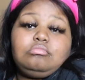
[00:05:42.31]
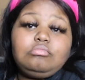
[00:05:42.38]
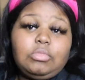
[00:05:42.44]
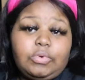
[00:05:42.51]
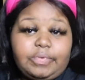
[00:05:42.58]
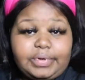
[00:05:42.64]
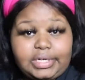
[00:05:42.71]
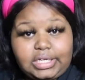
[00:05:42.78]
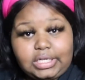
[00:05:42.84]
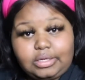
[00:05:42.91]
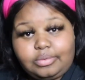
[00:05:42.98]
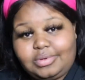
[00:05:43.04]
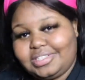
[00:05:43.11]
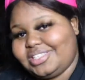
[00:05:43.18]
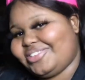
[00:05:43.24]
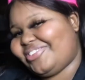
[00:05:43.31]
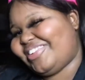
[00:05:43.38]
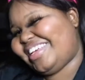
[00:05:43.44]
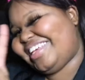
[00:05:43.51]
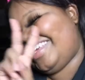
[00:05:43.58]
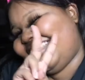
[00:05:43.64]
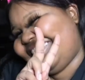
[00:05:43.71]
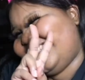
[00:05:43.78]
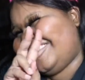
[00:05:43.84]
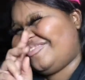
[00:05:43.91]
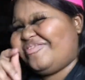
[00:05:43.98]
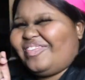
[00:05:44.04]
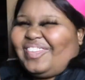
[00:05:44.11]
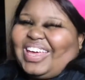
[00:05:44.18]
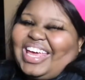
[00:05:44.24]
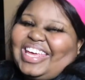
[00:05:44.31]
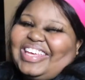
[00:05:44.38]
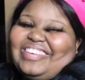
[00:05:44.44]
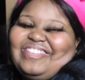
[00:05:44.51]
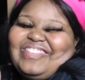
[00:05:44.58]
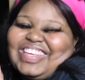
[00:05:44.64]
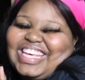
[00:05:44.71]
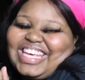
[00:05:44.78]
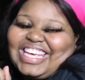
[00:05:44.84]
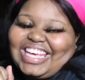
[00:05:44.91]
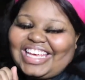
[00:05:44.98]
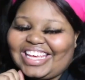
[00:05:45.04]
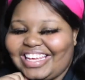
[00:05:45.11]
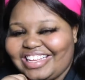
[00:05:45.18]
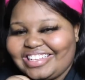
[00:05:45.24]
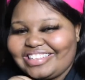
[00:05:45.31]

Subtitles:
Mariee with me. Thank you.